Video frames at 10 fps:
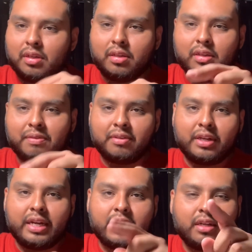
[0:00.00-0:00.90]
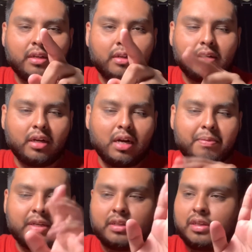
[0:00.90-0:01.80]
Leave a like,
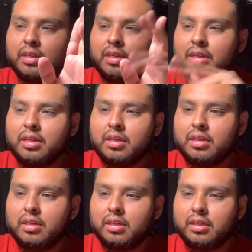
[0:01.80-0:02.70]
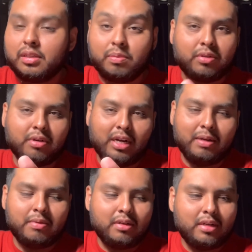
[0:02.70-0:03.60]
comment, subscribe,
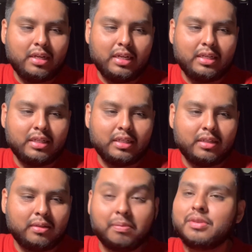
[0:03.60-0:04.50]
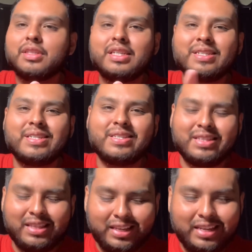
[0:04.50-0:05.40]
and hope to see you guys in
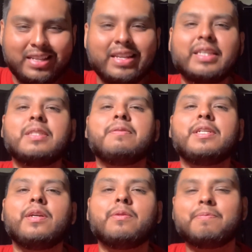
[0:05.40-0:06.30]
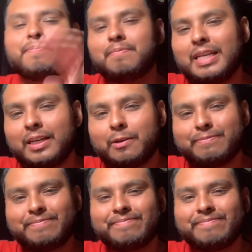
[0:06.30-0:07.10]
the next video. Take care.